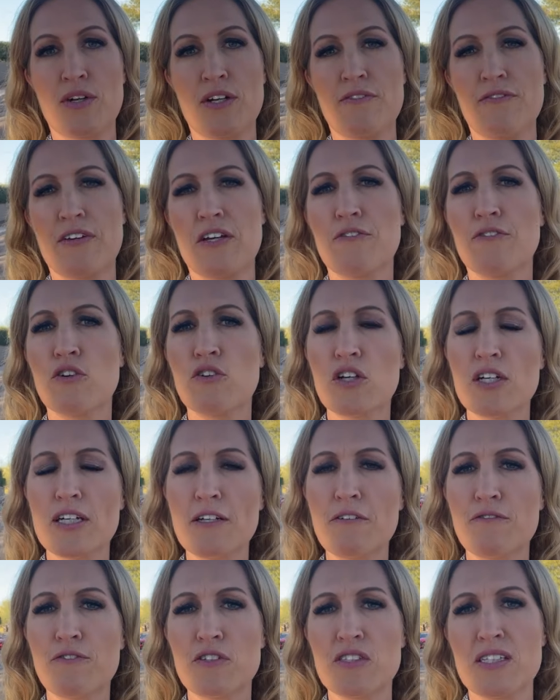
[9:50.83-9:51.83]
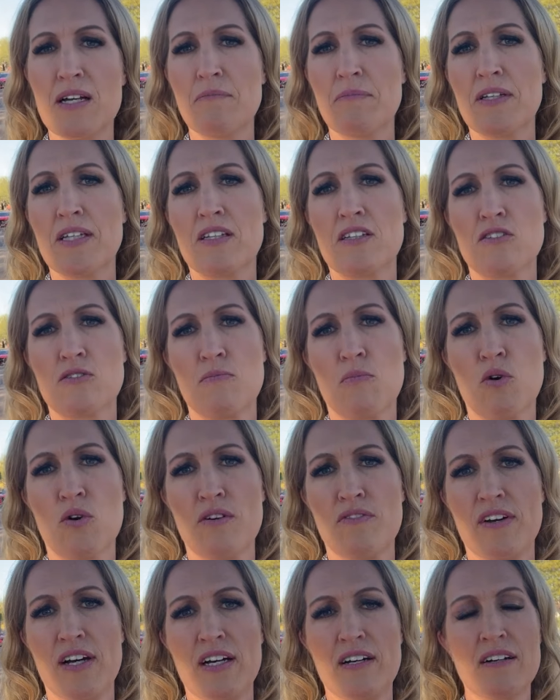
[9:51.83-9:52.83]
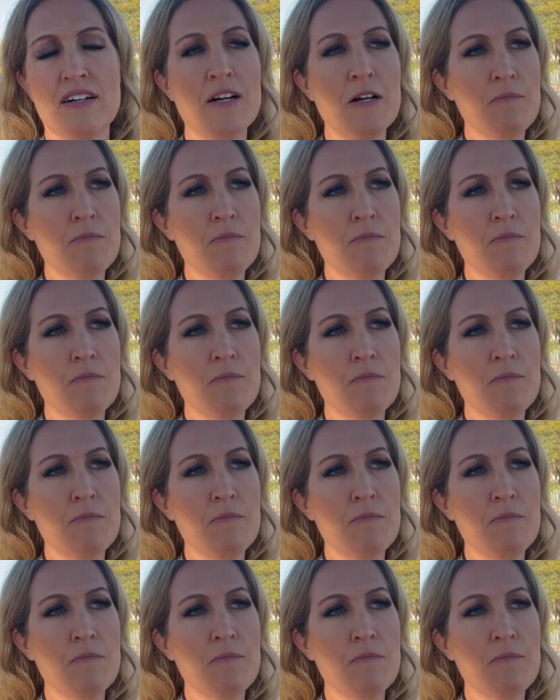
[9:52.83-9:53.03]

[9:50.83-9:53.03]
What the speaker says: And if you're looking for something that's more of a